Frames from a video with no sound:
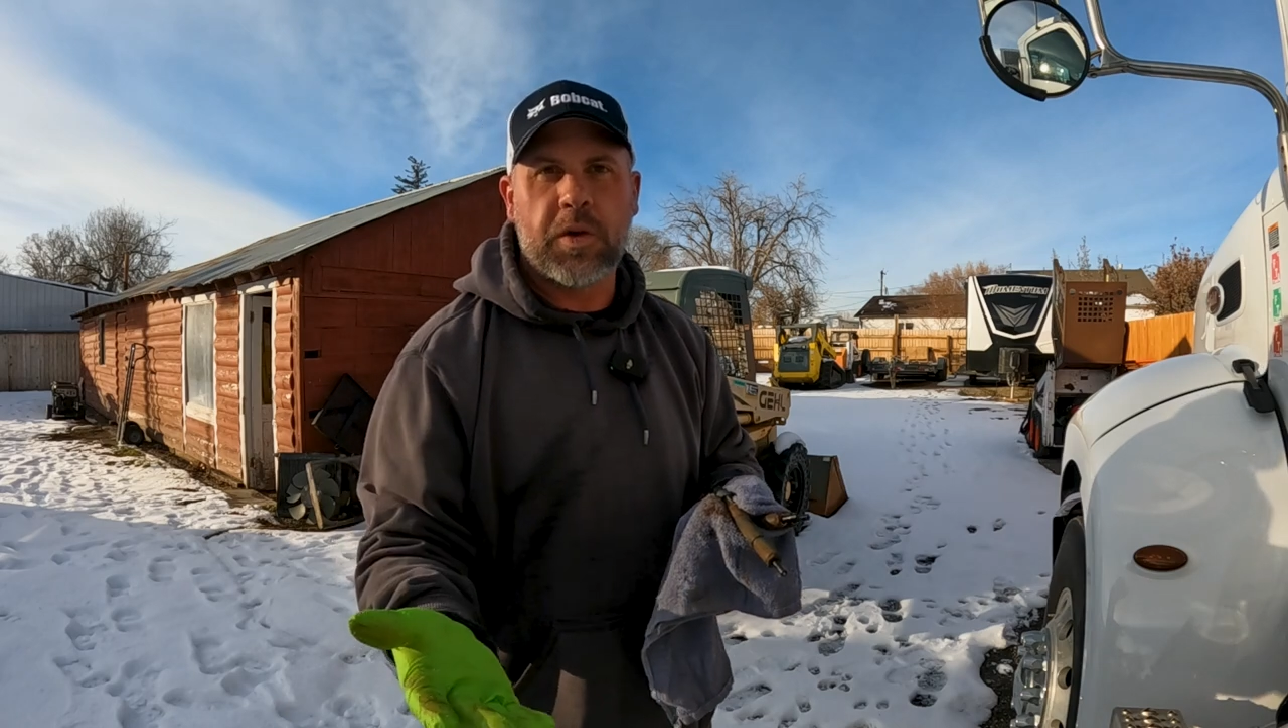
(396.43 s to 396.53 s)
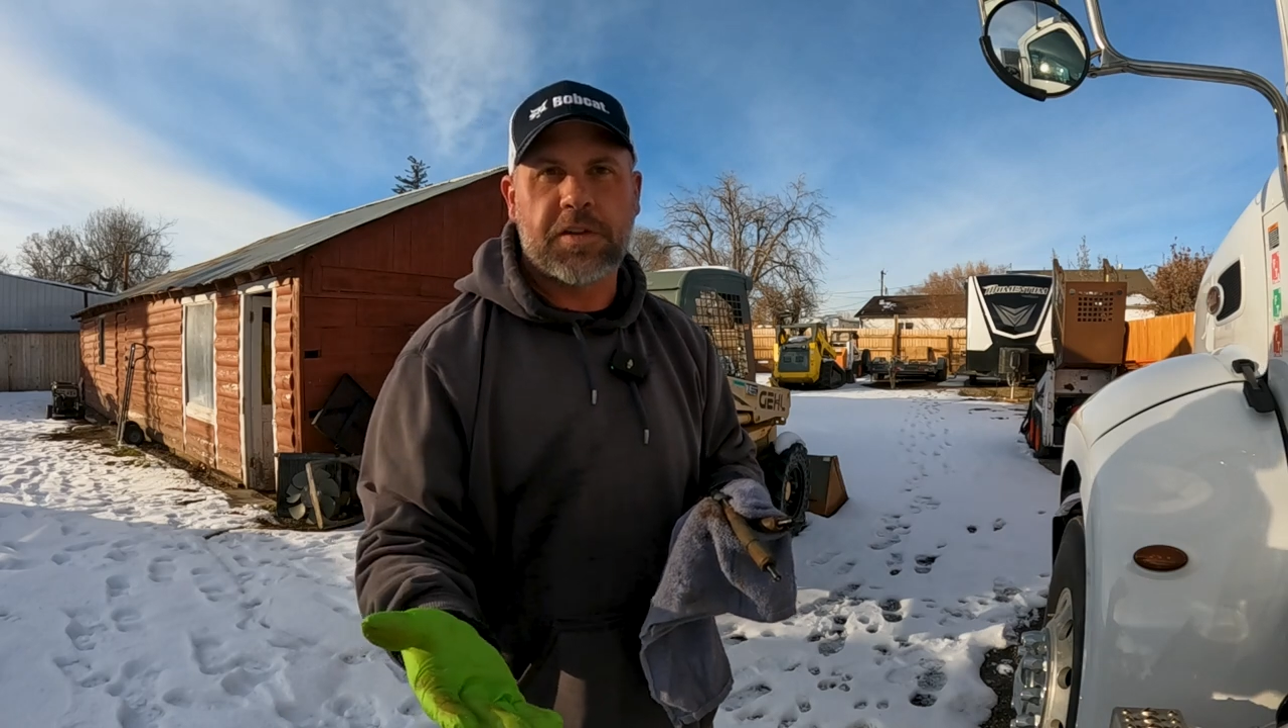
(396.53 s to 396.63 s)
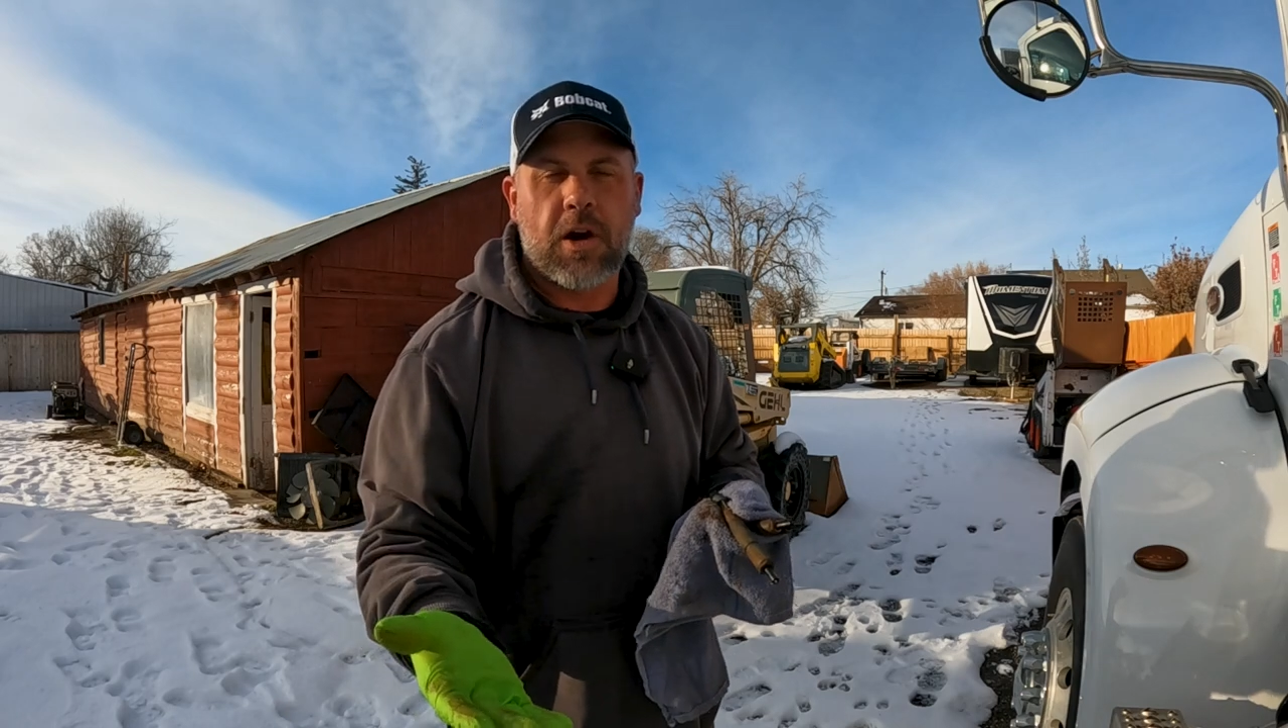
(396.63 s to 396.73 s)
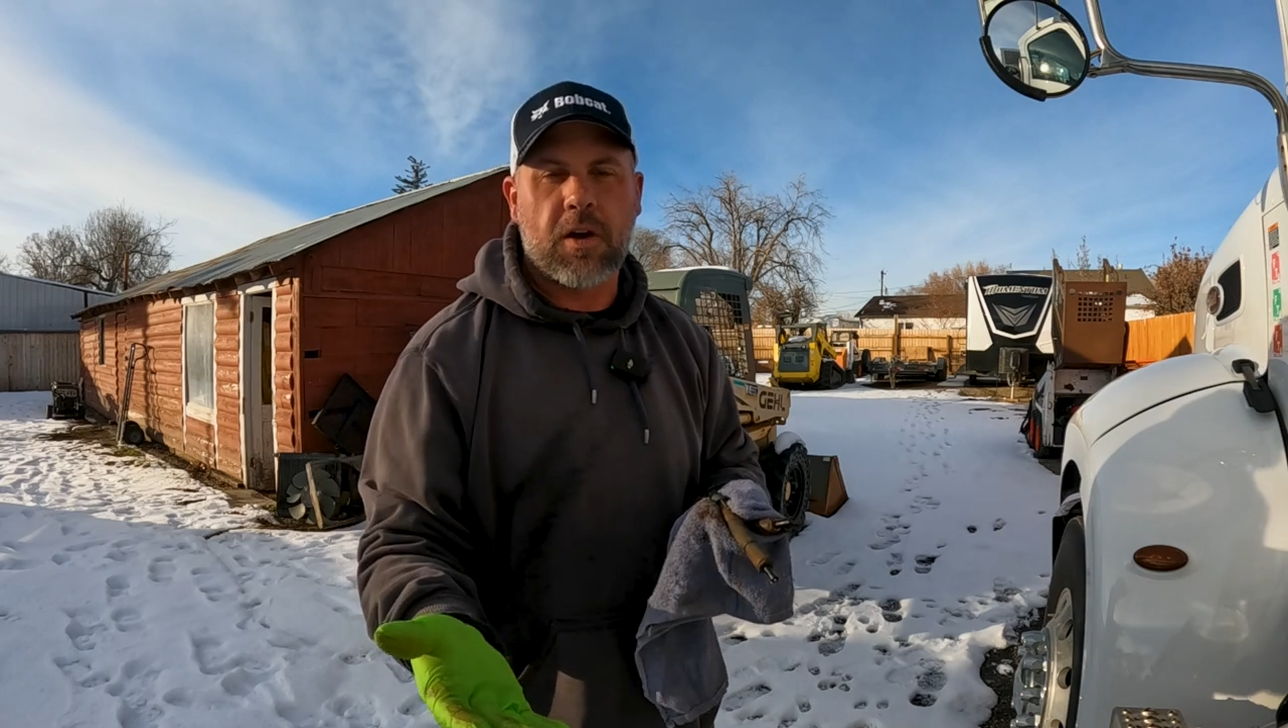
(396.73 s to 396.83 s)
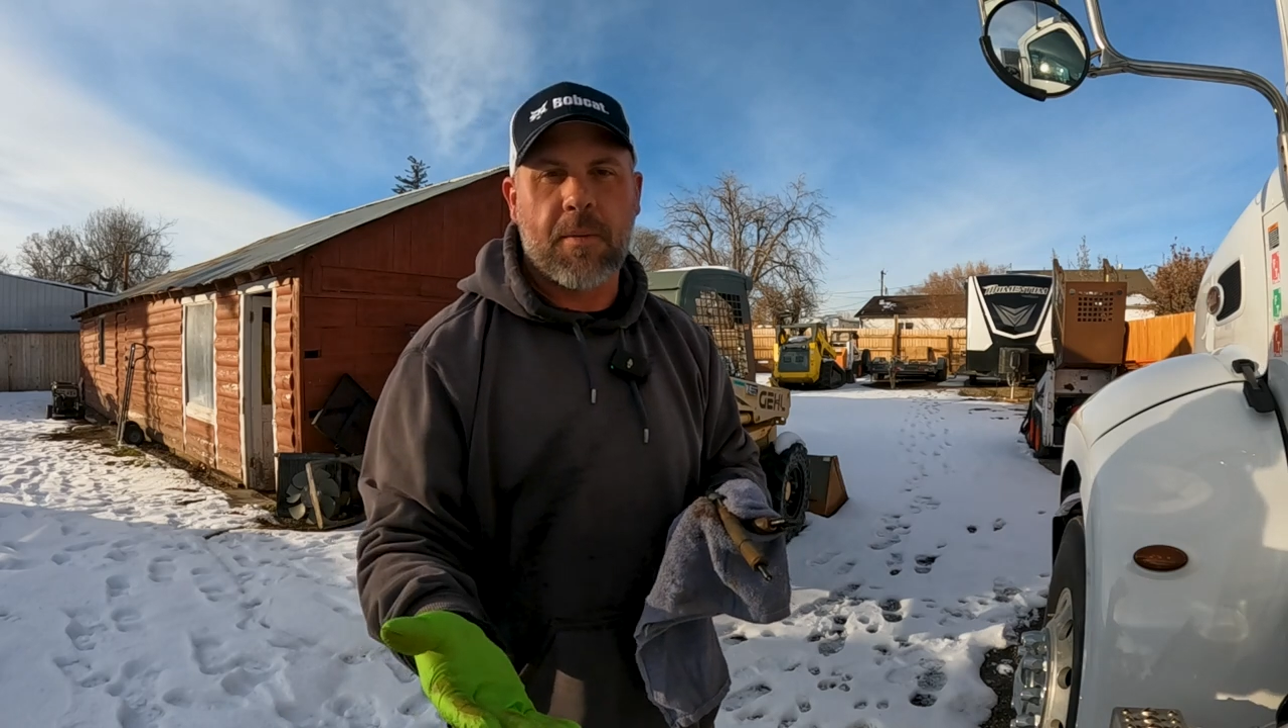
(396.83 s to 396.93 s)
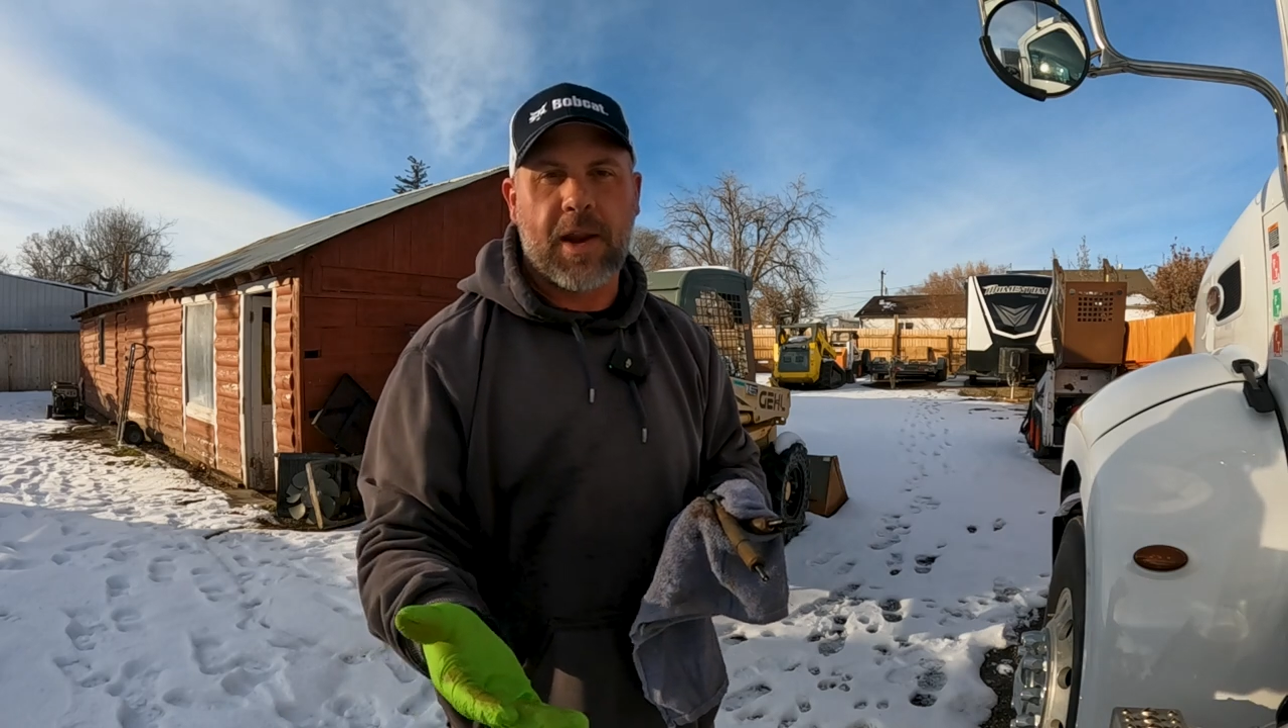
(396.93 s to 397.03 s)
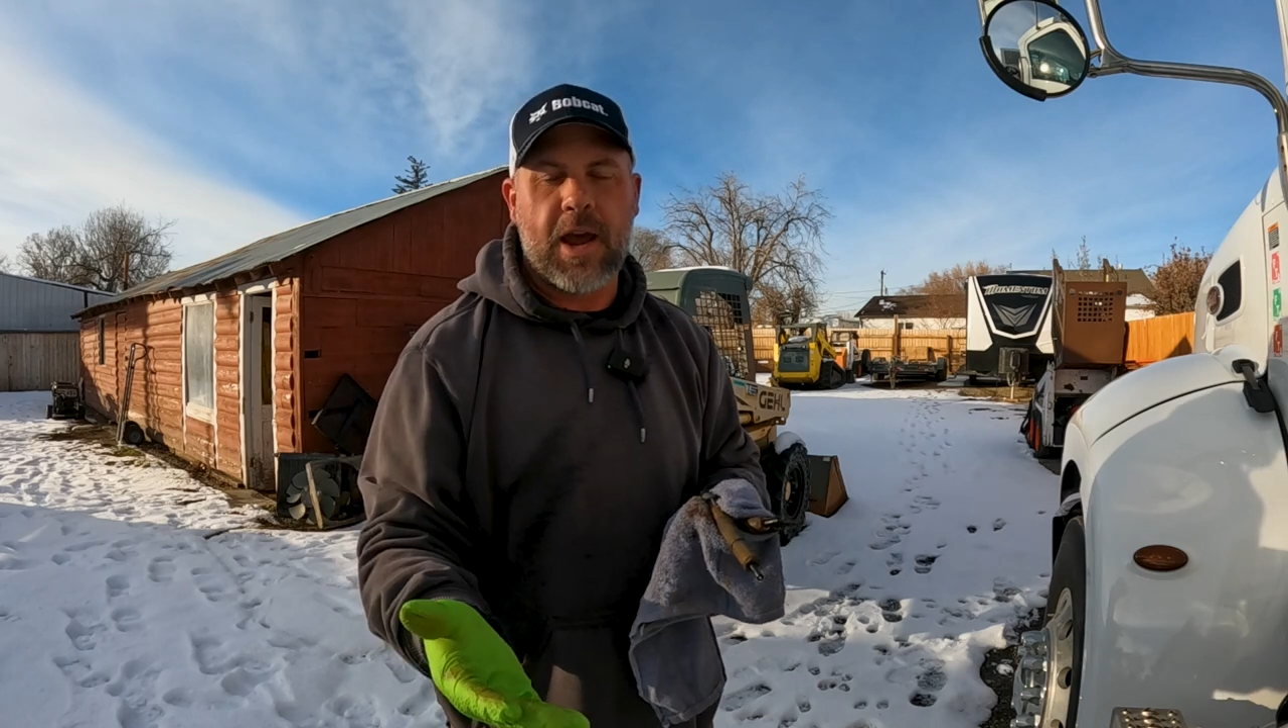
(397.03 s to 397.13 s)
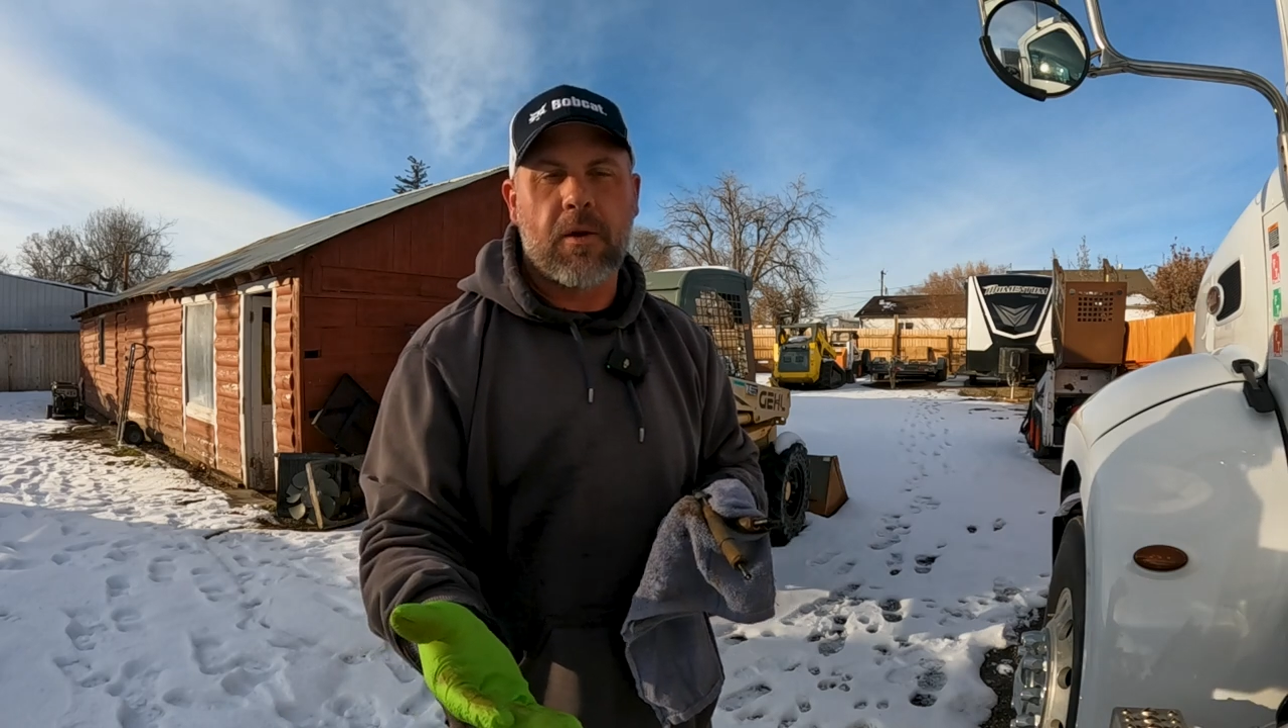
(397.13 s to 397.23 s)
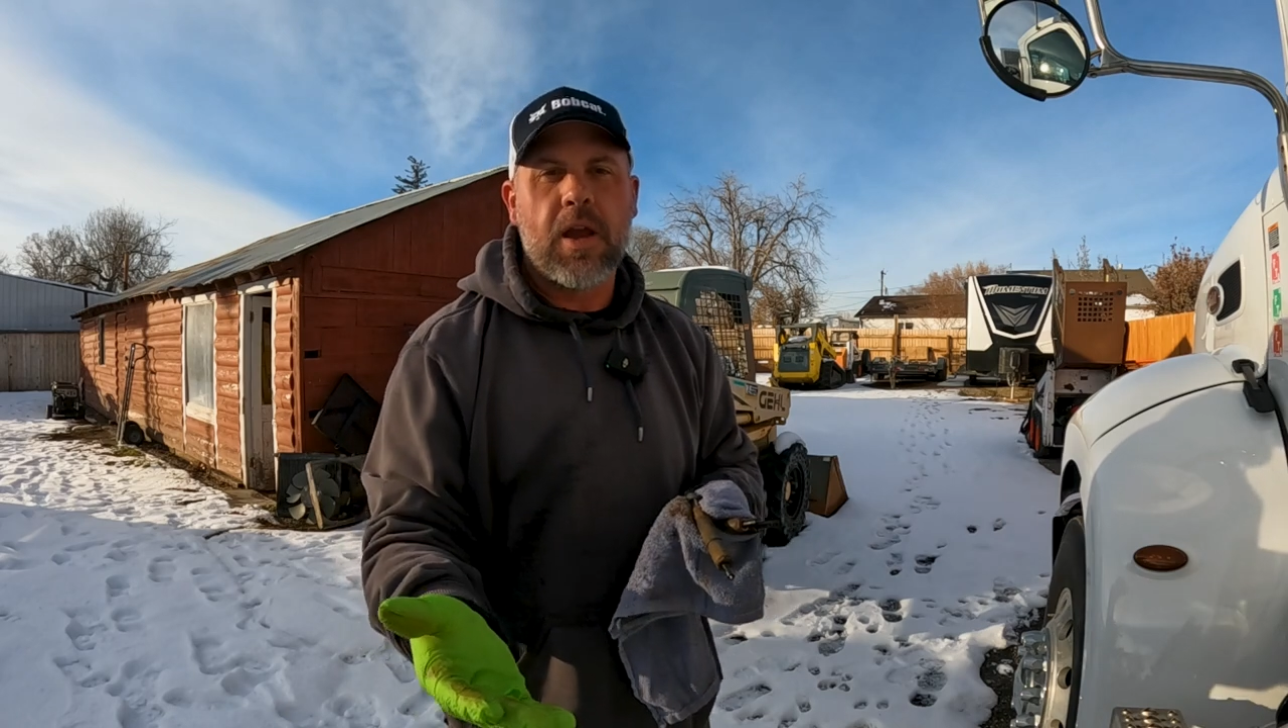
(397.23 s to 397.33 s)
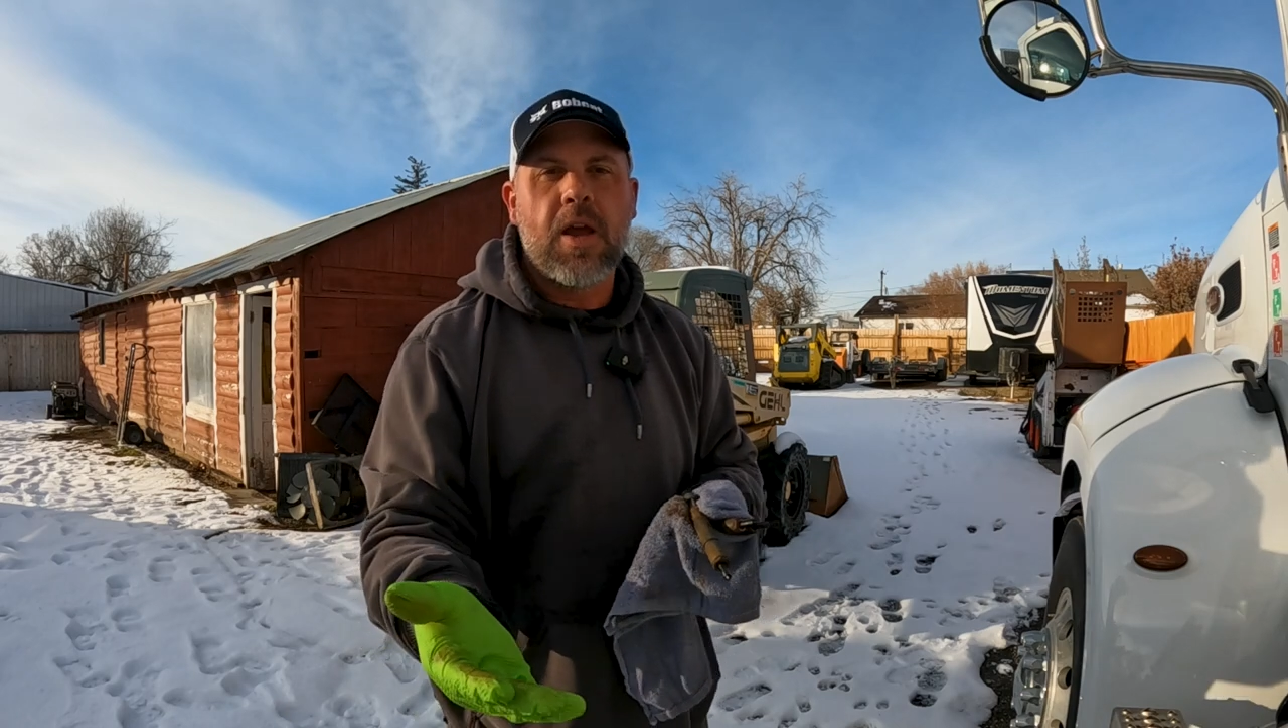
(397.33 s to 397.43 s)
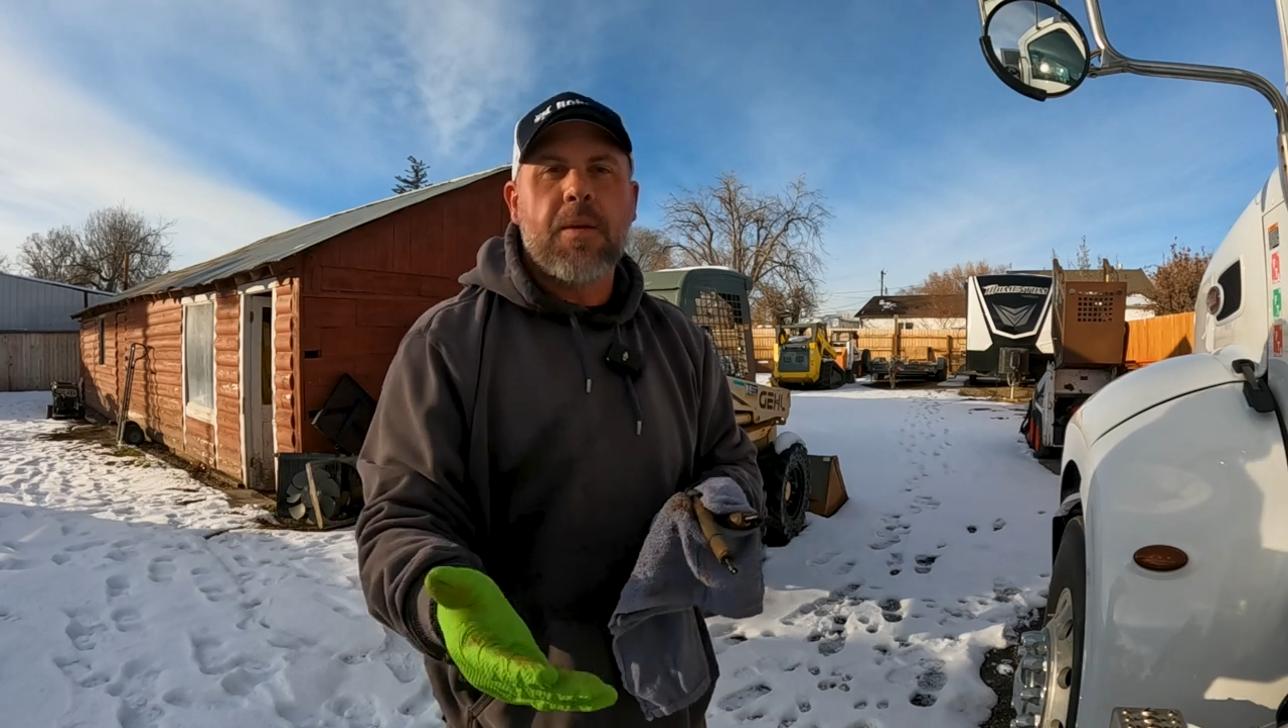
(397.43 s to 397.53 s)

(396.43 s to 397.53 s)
we saw coming out,